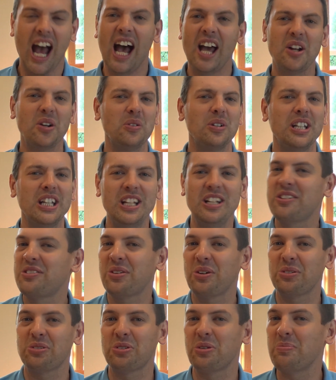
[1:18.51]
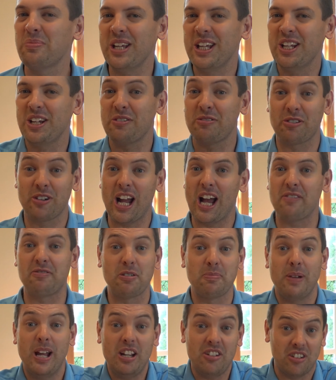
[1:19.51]
I don't need social media for
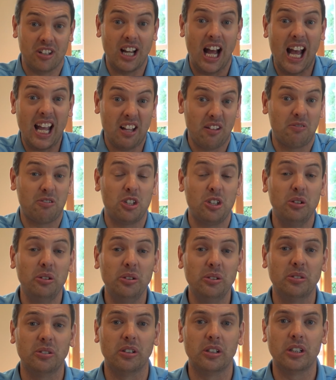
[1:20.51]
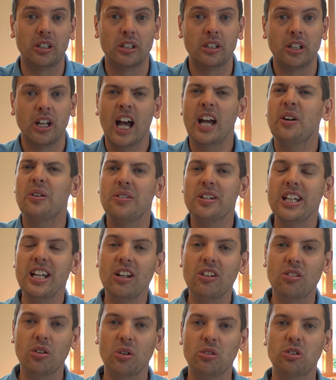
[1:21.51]
affirmation. I have you. I don't
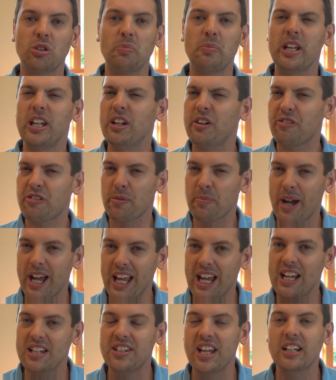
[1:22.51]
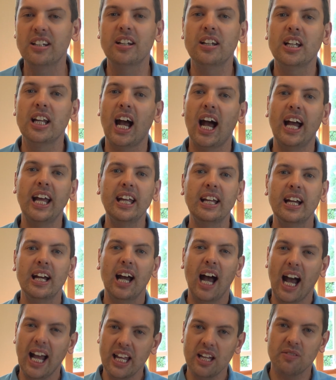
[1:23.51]
need social media for my identity. I
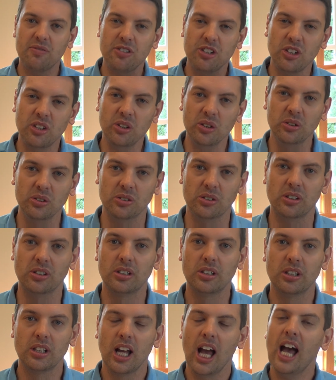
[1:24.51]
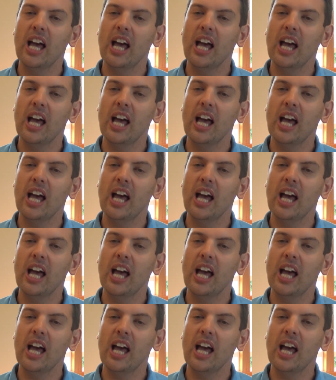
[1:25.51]
have you.